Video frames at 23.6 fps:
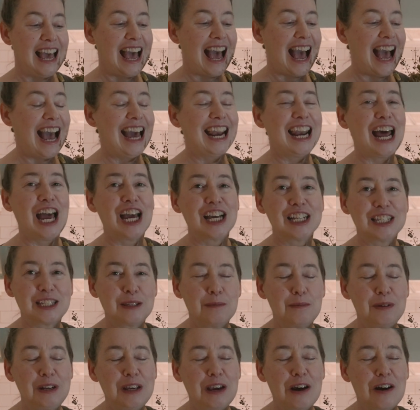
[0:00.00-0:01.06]
and I had
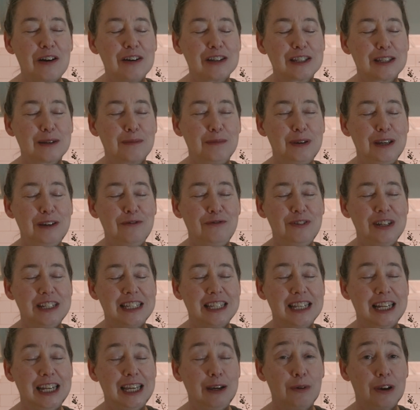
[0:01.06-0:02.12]
somebody ask me
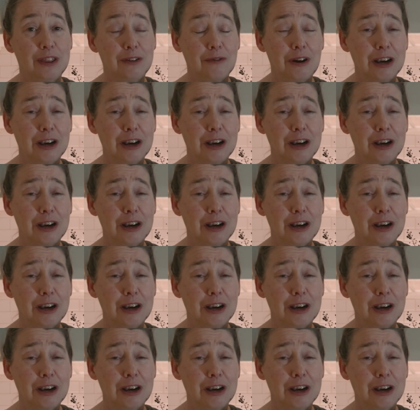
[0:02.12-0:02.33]
recently whether